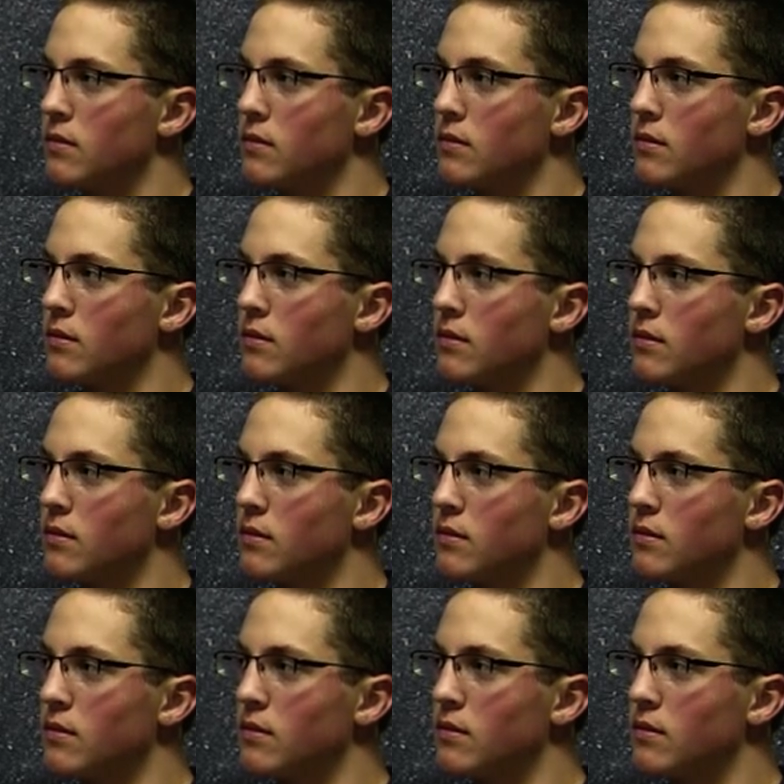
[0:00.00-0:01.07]

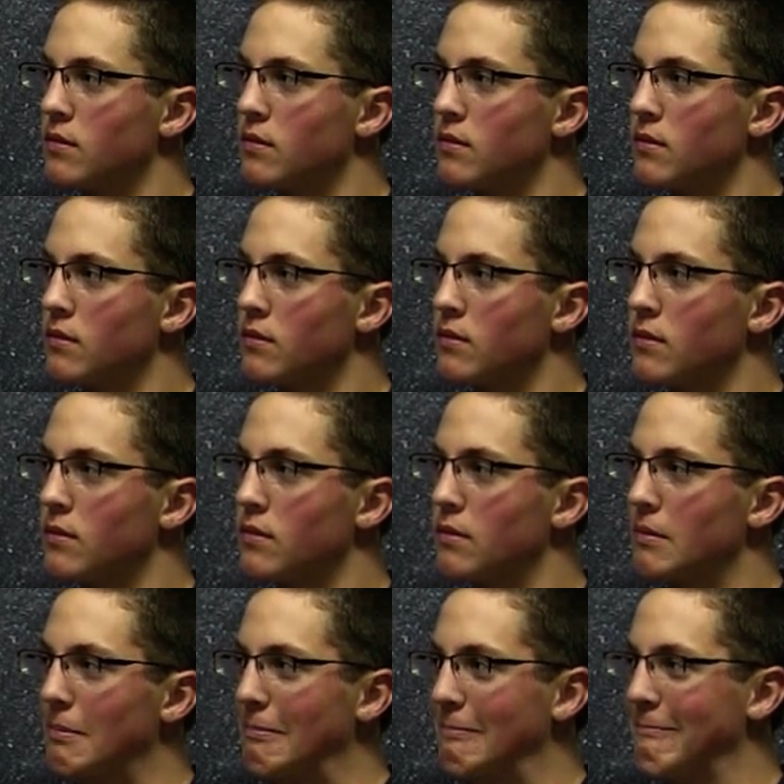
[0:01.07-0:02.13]

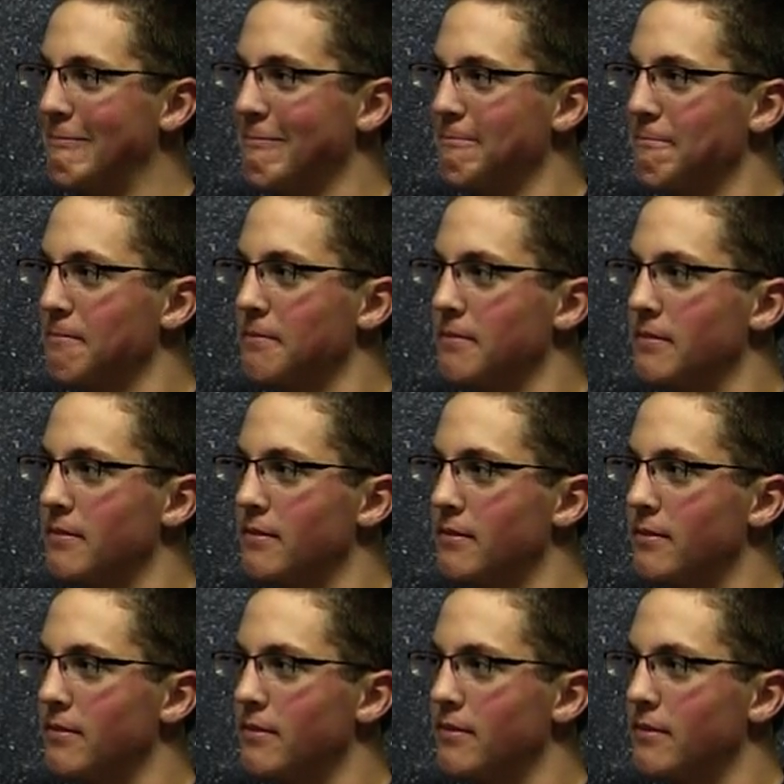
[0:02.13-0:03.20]

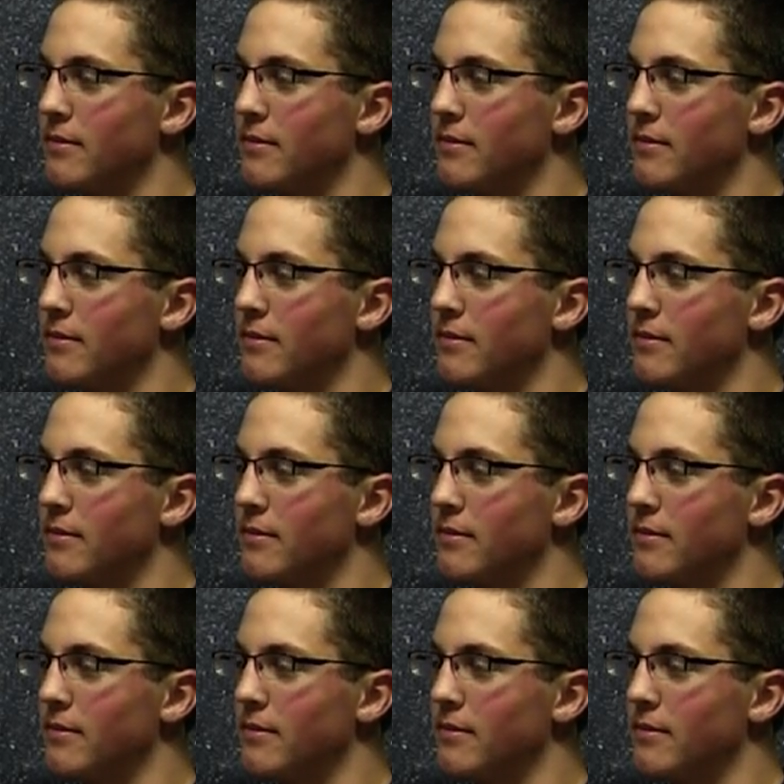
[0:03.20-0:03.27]
(not speaking)